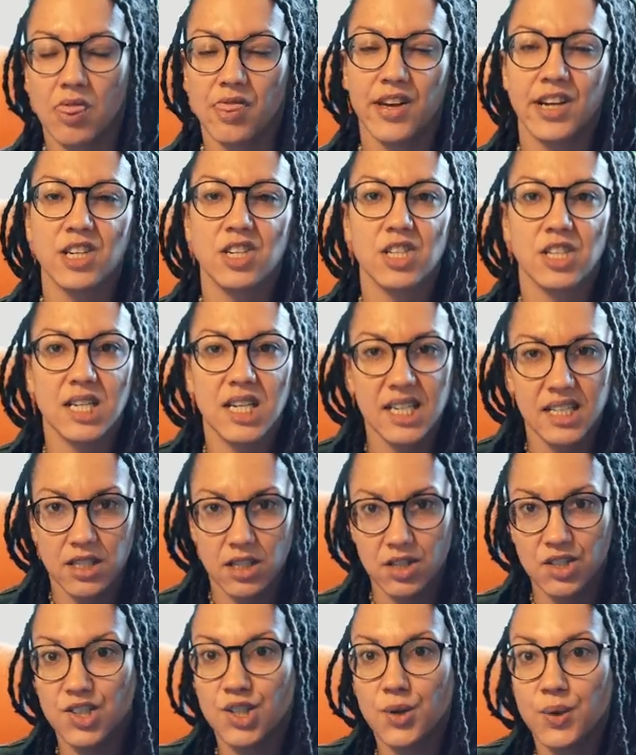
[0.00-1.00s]
They just kind
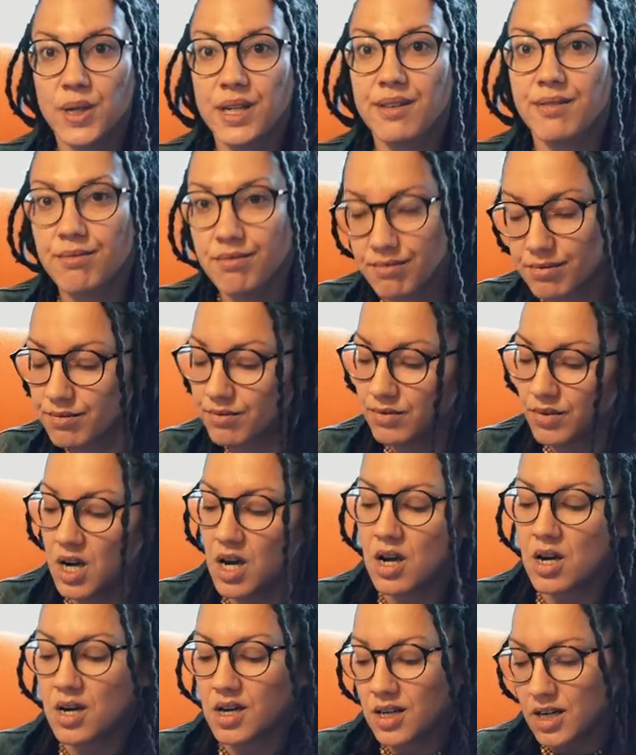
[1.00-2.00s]
of do it.
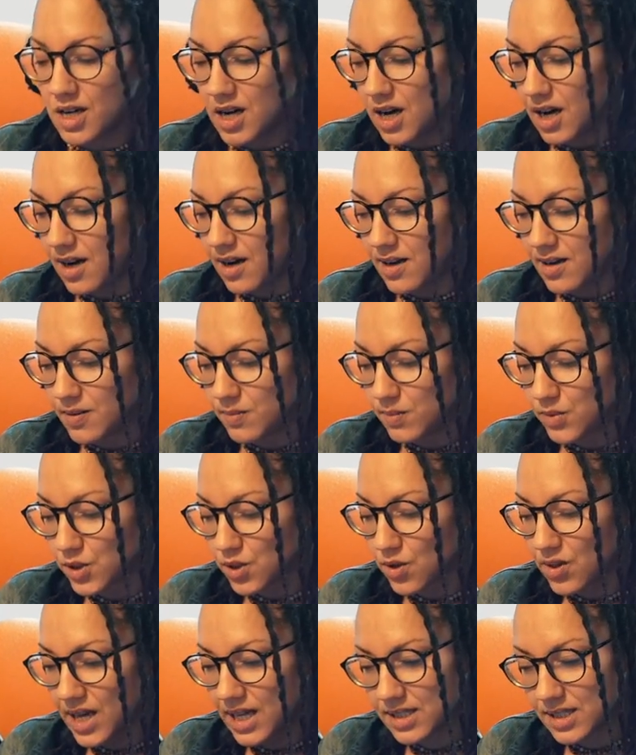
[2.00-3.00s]

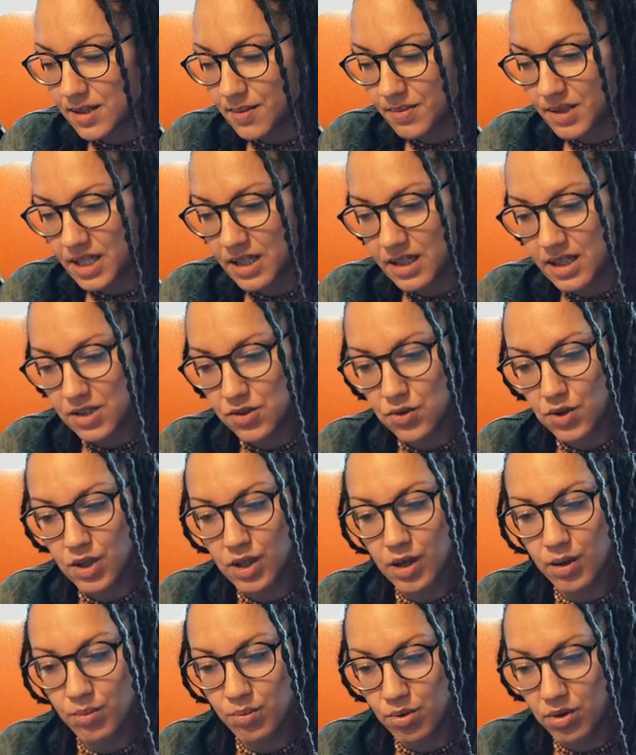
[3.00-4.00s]
So that's something that's
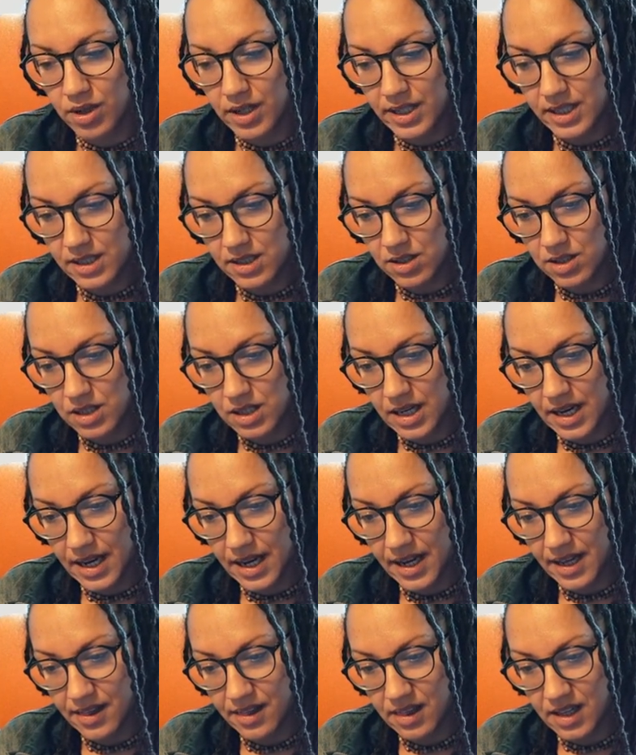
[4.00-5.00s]
really important
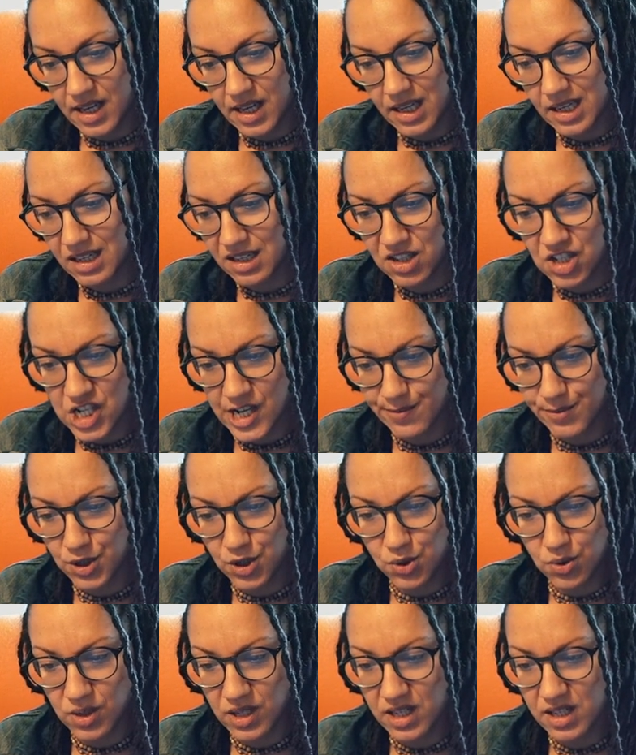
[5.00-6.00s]
And then chapter
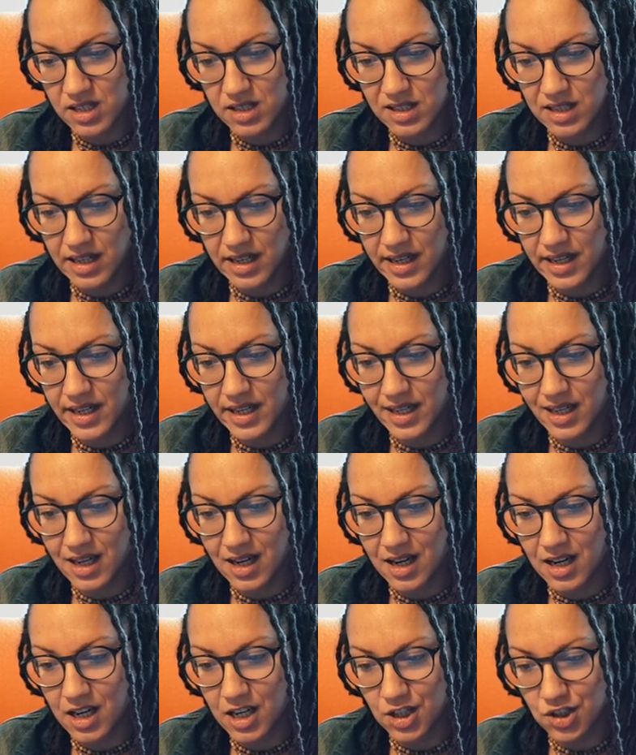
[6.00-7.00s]
20 is like
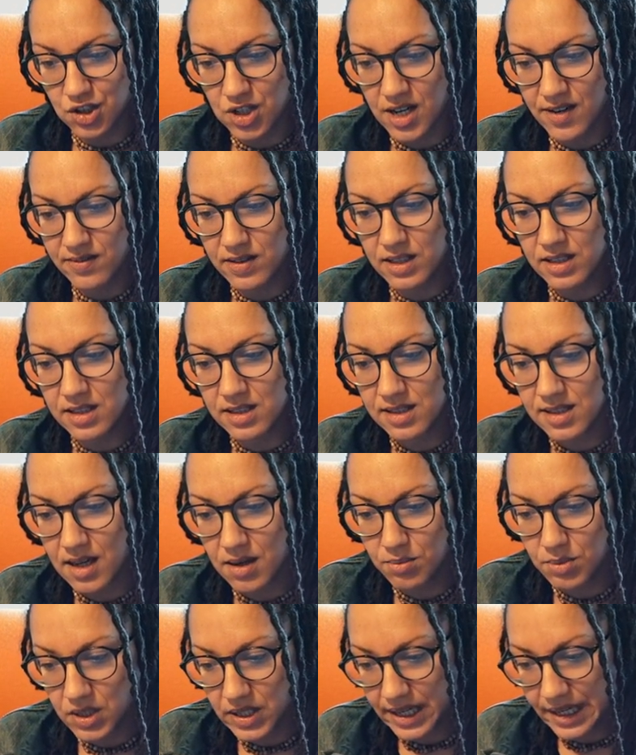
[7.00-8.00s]
traveling to
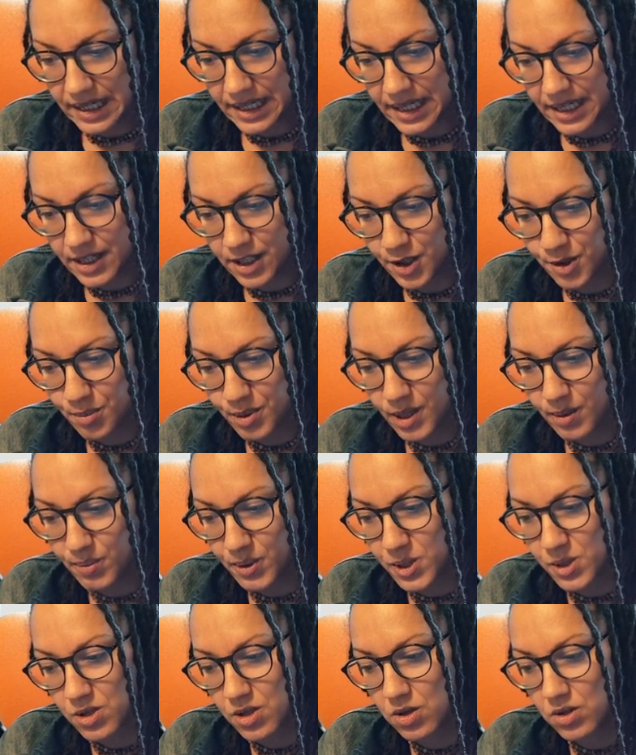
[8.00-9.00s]
Sambaland, getting your
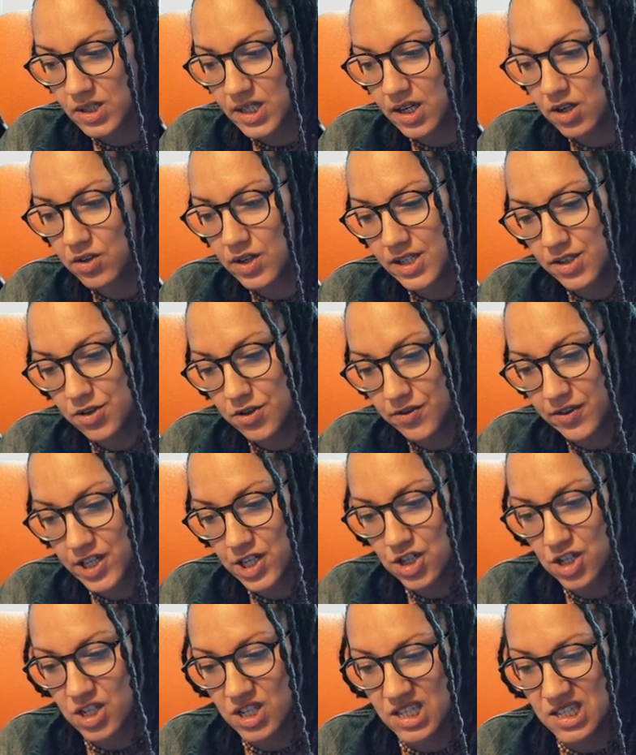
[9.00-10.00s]
papers, hotel
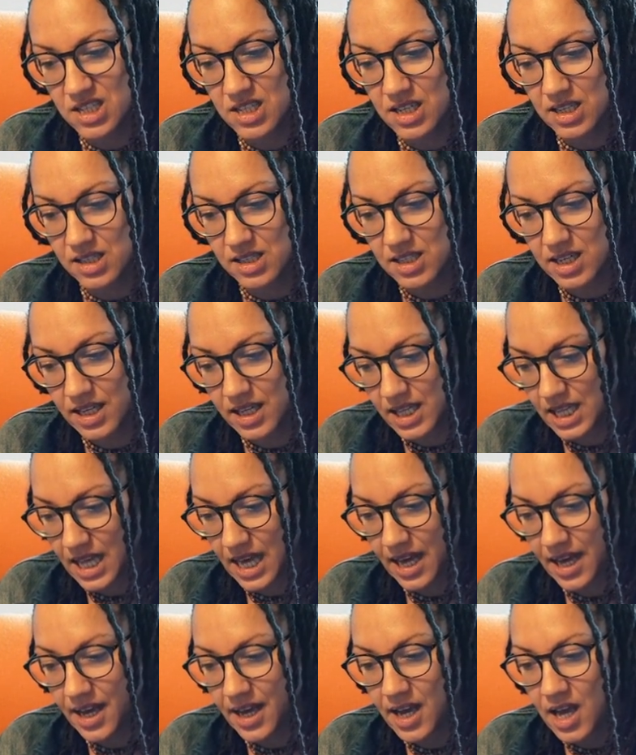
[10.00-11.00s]
reservations, things like
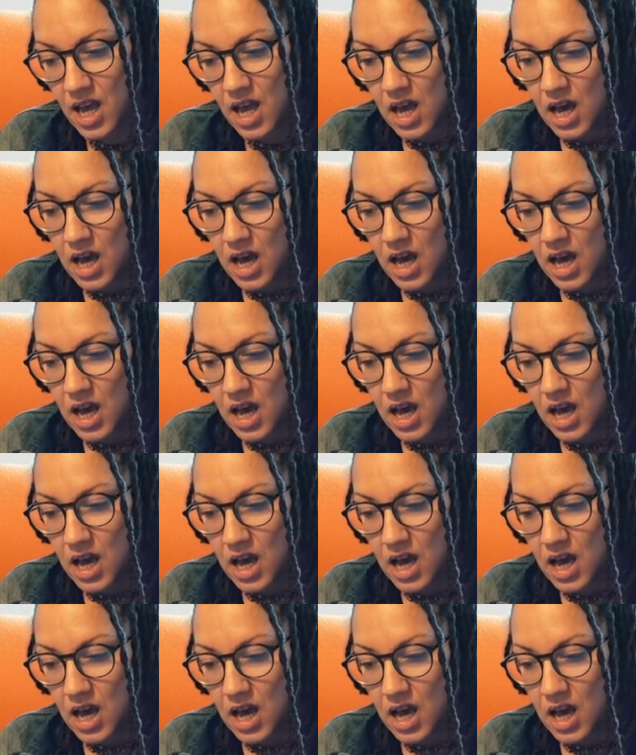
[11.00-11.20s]
that.